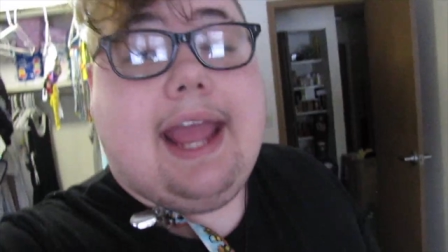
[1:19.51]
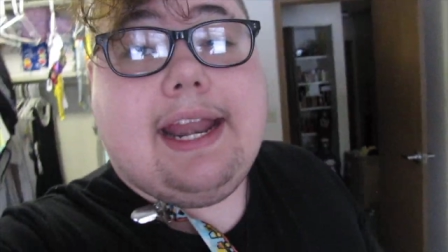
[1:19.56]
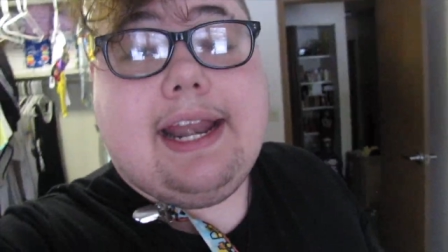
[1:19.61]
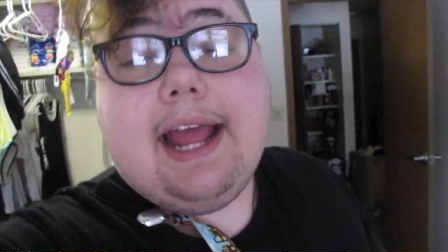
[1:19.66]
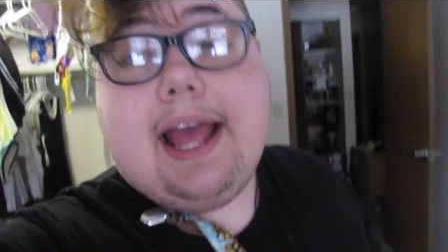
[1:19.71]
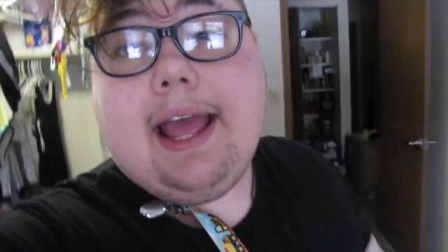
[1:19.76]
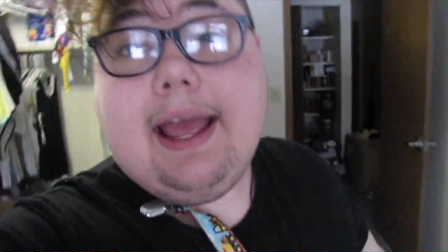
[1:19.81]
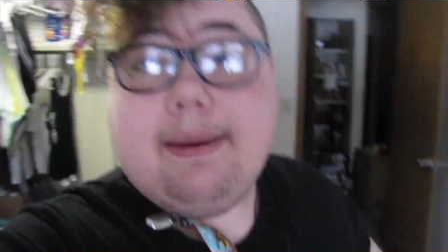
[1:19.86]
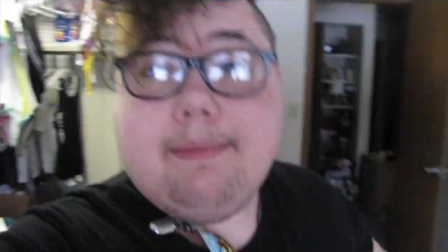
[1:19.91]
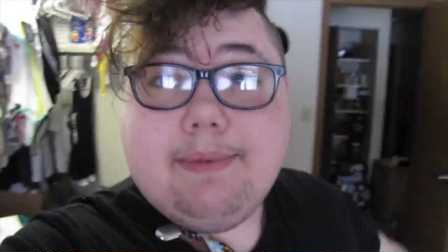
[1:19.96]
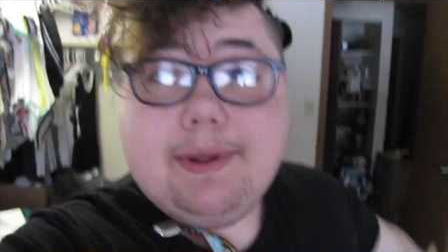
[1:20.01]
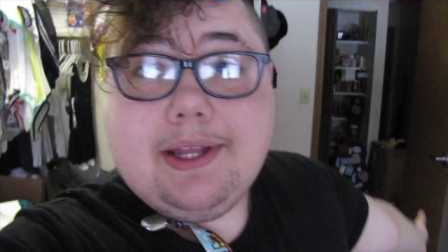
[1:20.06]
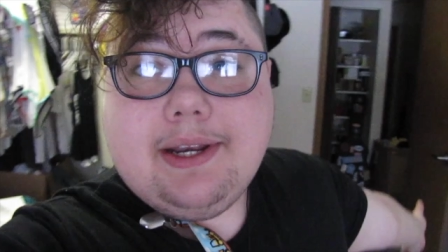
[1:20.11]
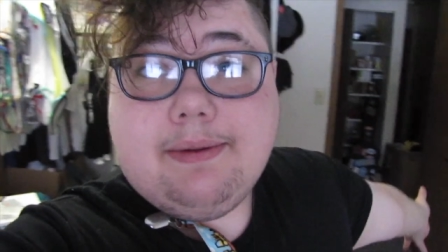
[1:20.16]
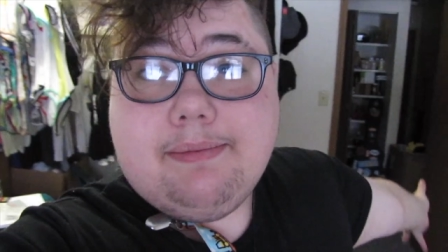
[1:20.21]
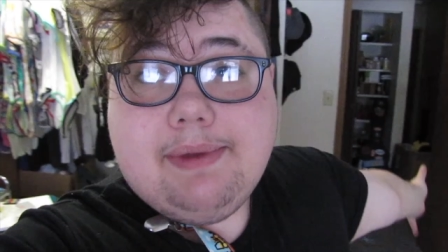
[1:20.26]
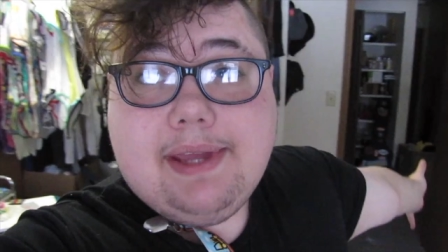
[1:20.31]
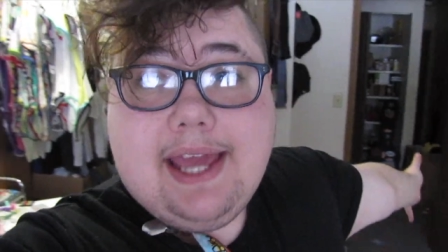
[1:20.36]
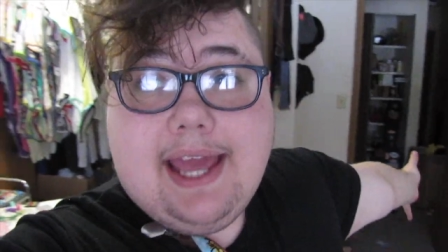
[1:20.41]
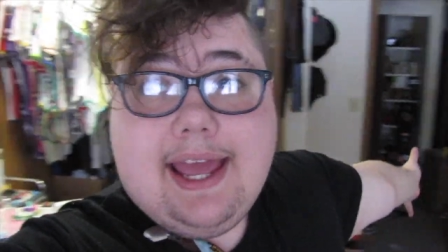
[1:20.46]
and I'm
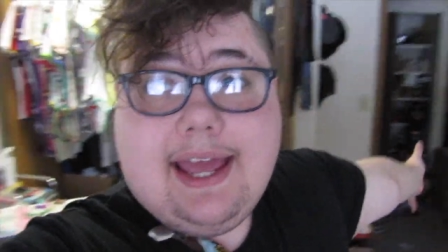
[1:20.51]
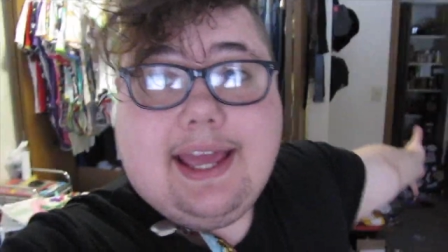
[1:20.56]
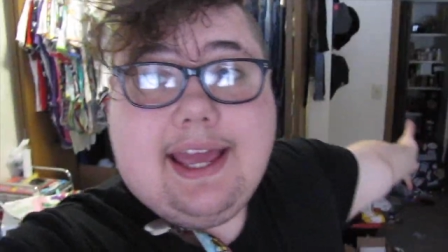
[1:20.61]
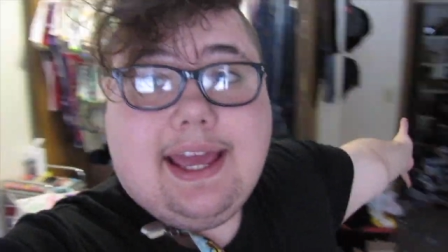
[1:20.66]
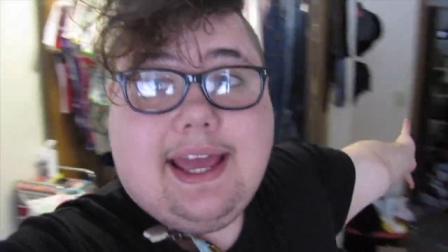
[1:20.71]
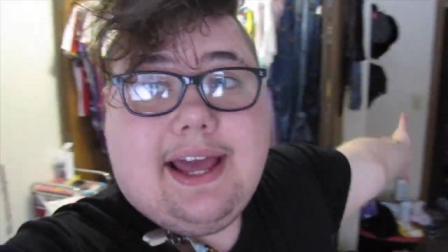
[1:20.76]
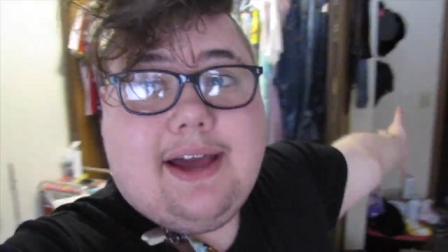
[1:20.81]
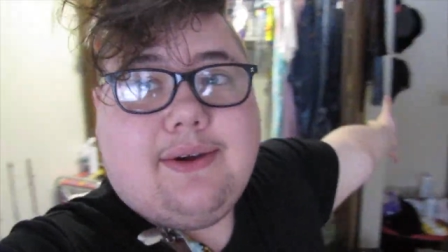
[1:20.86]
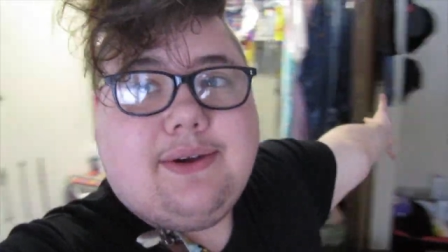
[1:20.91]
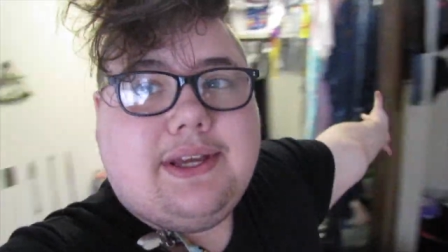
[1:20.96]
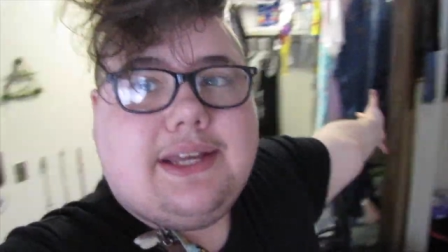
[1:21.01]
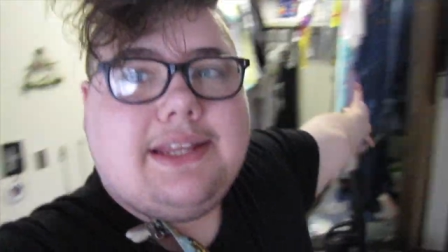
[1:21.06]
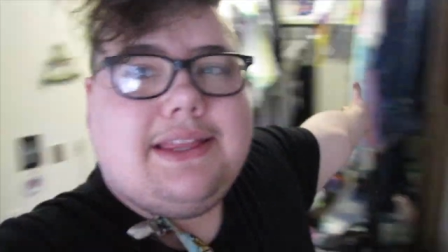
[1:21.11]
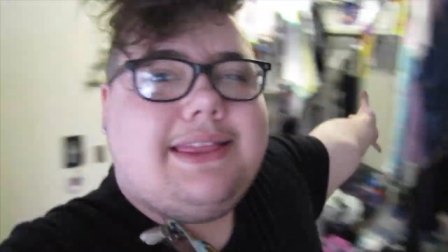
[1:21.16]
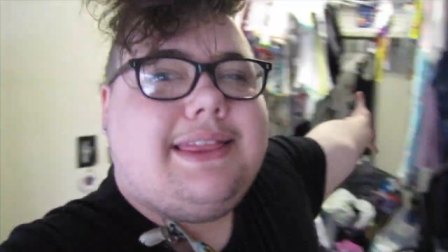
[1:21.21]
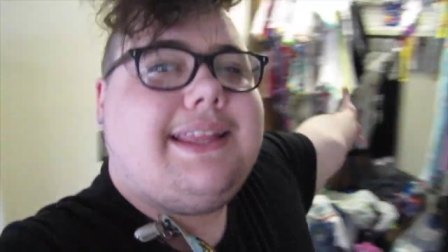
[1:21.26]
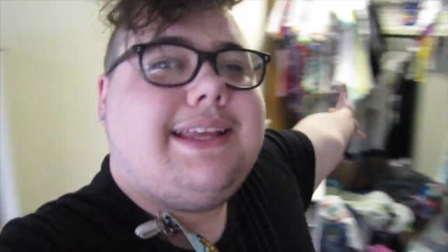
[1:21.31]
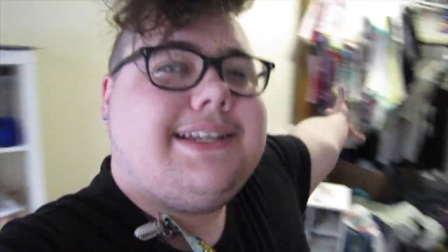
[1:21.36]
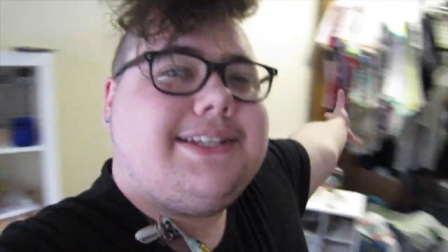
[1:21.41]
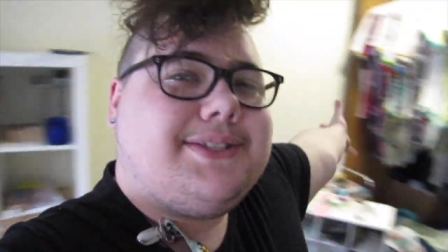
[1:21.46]
gonna be hanging out
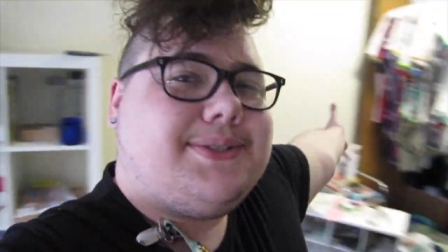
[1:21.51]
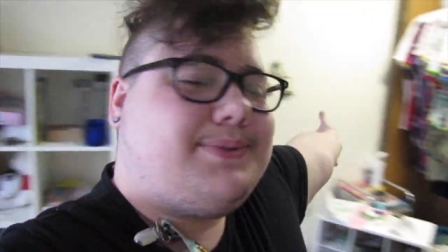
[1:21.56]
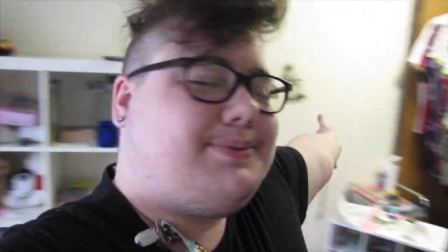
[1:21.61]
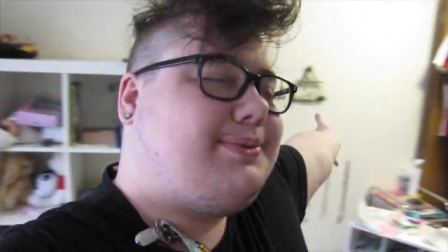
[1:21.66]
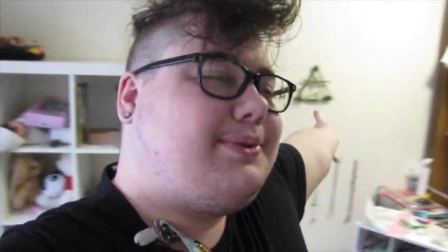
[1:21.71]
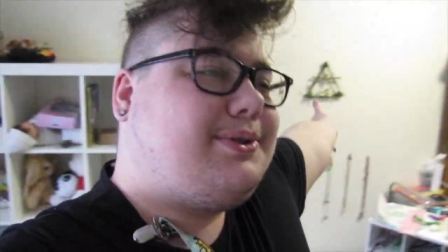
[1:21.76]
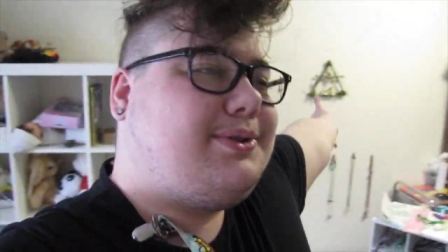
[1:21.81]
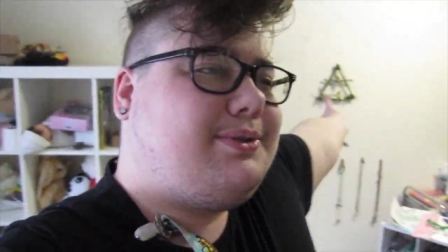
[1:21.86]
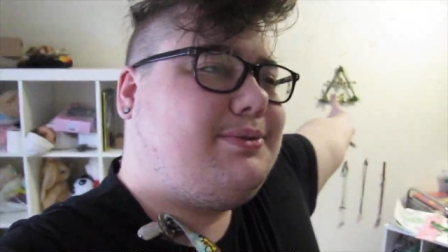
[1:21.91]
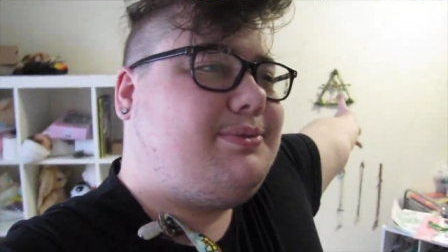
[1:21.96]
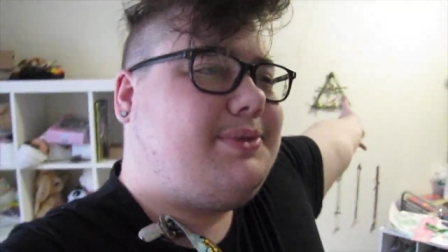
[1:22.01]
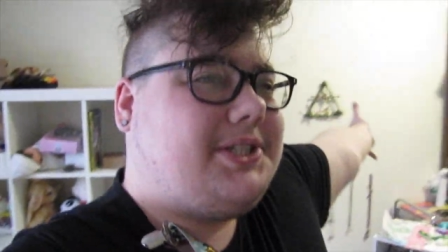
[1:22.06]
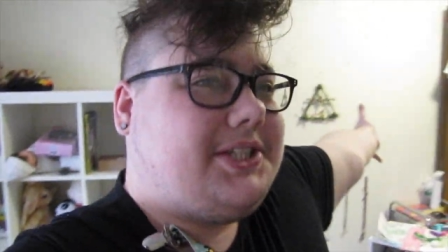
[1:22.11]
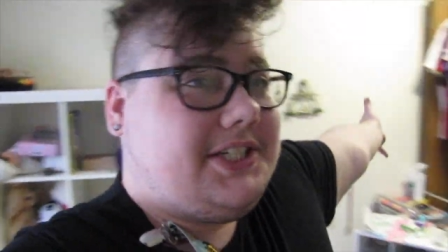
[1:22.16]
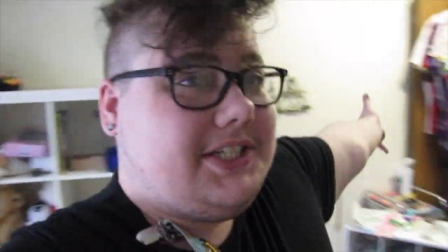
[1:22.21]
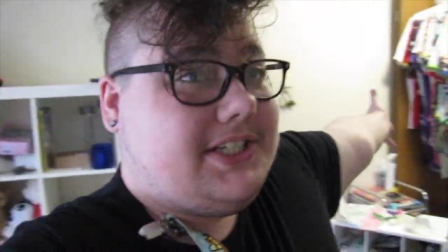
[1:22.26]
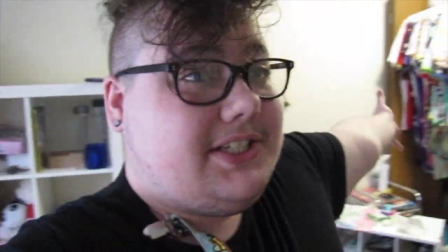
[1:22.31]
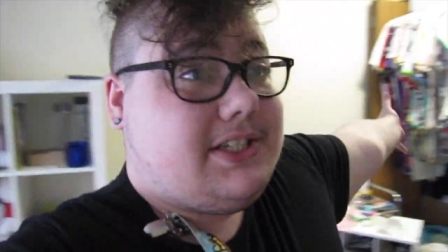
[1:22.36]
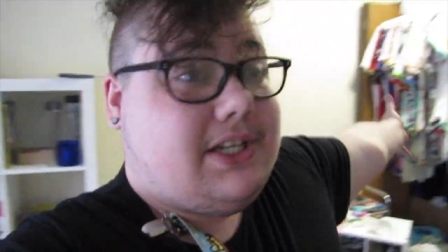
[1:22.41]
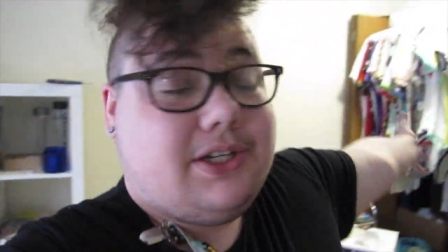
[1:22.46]
in this room,
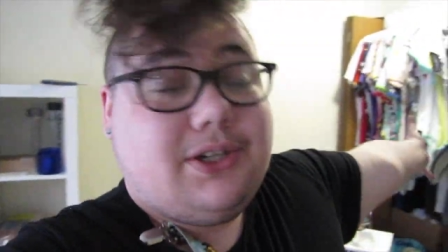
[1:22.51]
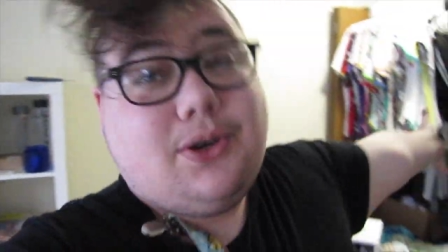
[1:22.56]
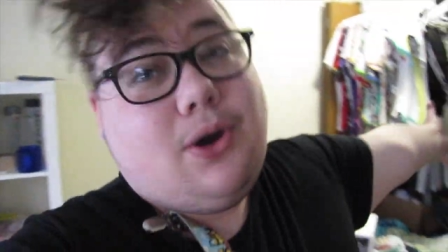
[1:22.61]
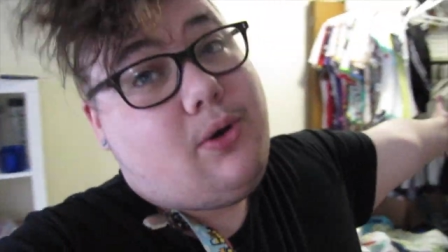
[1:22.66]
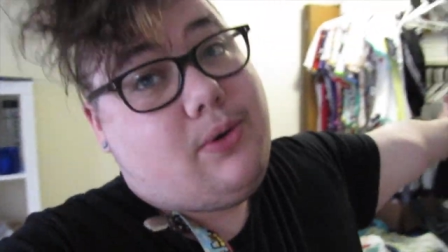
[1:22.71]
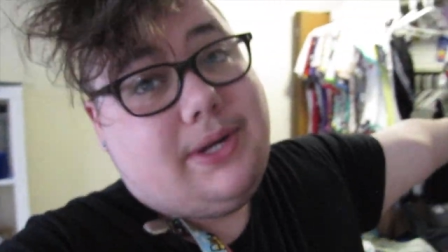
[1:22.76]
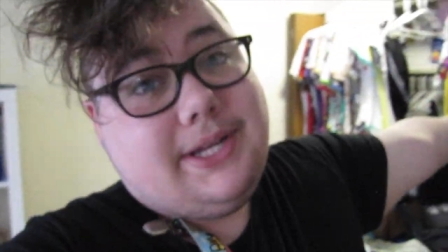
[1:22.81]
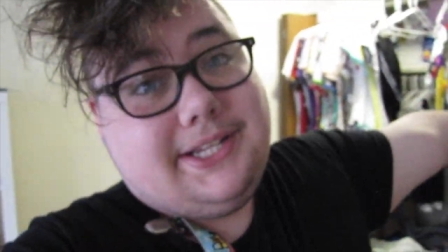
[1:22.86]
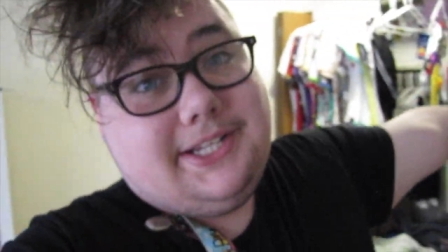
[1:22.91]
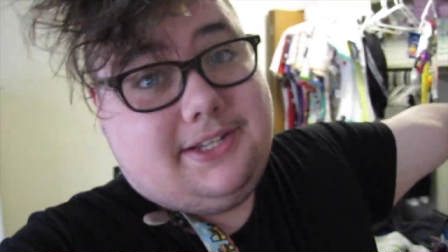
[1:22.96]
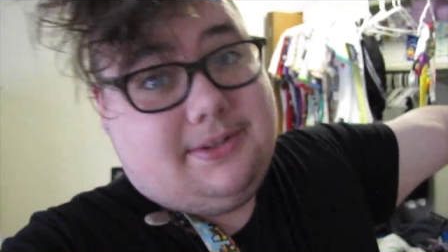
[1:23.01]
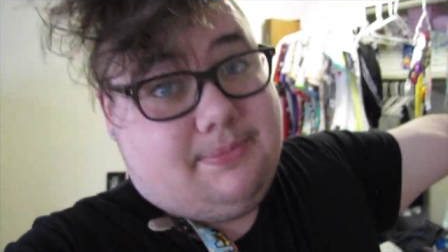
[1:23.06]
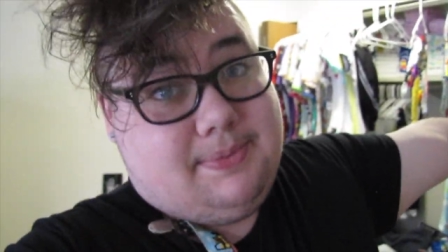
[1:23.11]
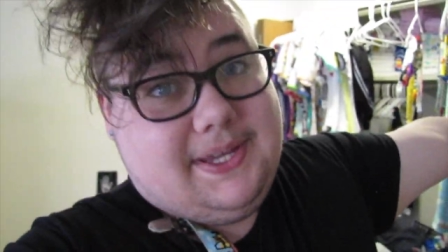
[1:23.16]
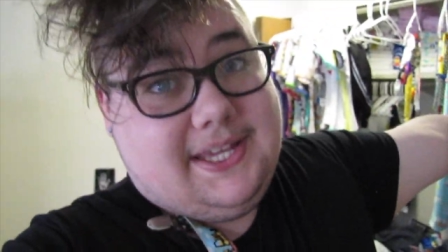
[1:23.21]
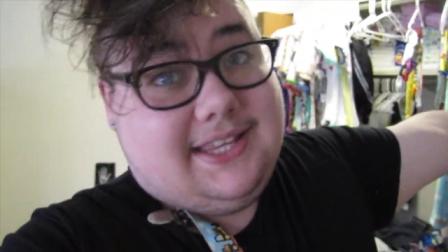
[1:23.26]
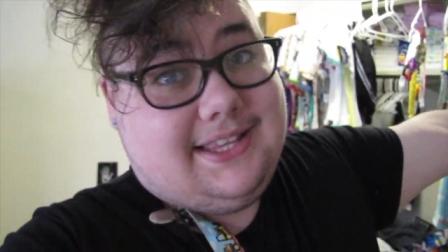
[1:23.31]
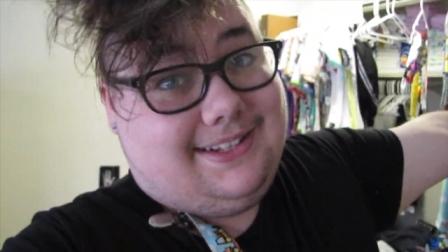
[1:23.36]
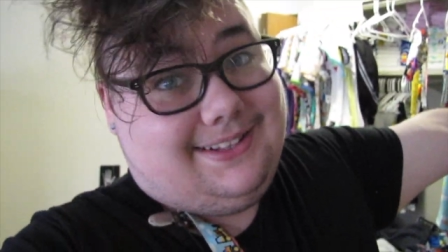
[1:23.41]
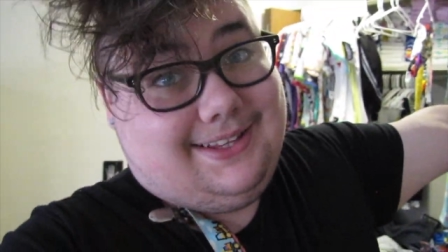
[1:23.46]
which is going to
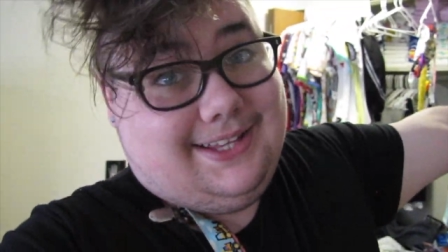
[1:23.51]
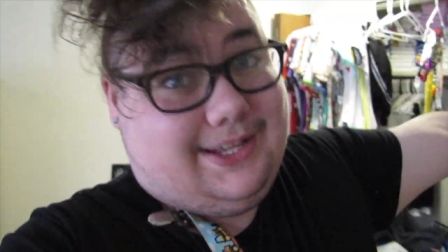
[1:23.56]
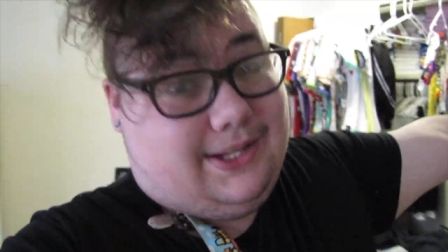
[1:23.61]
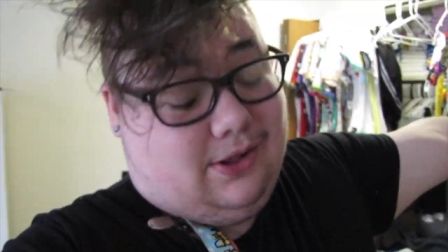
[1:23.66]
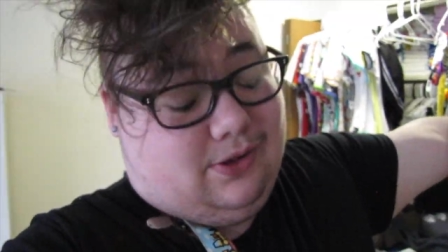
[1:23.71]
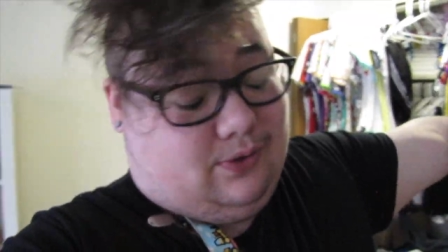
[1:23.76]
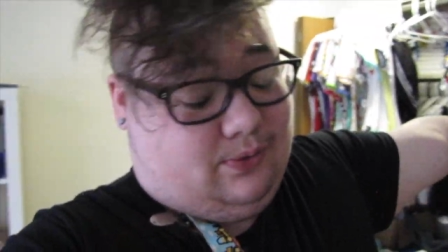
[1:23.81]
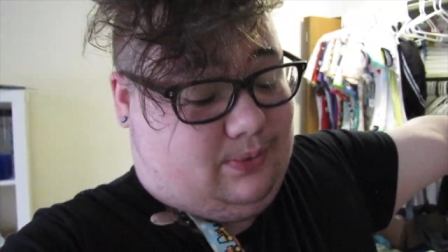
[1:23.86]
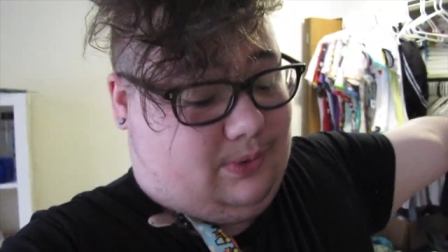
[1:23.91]
be the little